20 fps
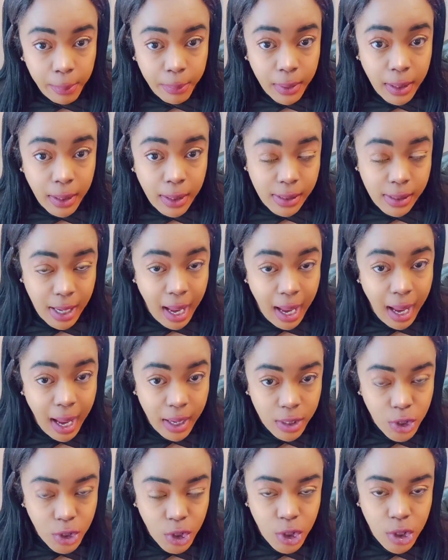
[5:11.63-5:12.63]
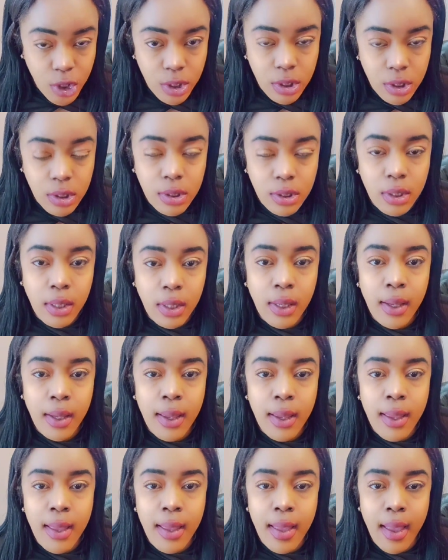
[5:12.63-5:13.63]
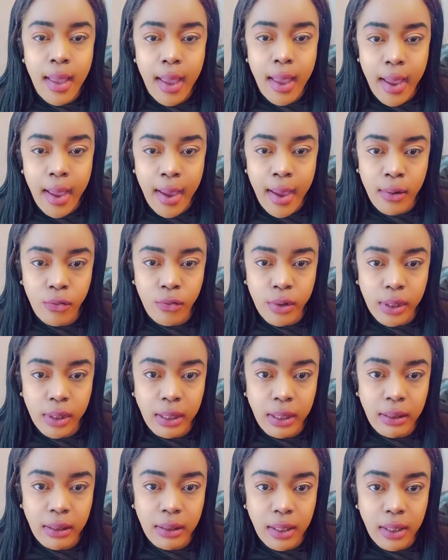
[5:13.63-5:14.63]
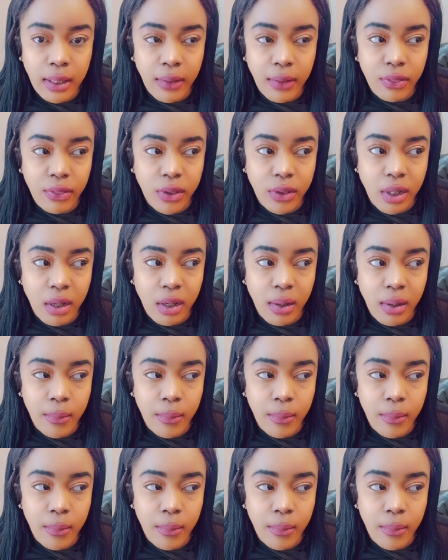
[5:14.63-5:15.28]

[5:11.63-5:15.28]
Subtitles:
a notch and really look at the